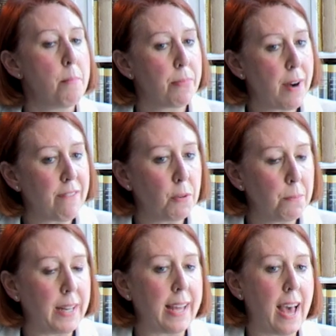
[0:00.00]

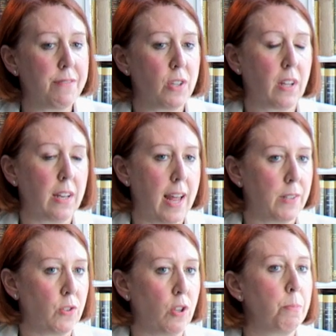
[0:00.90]
Preferably have your
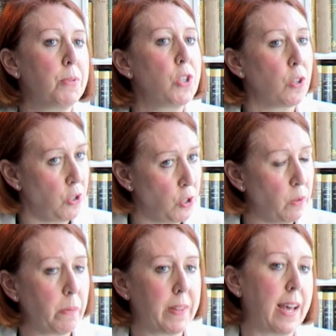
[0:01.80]
cholesterol, but you can
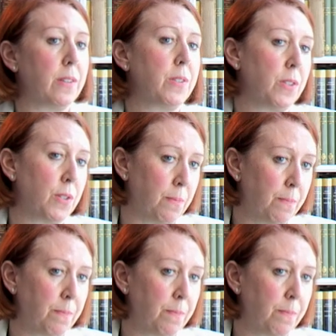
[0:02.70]
do it without it.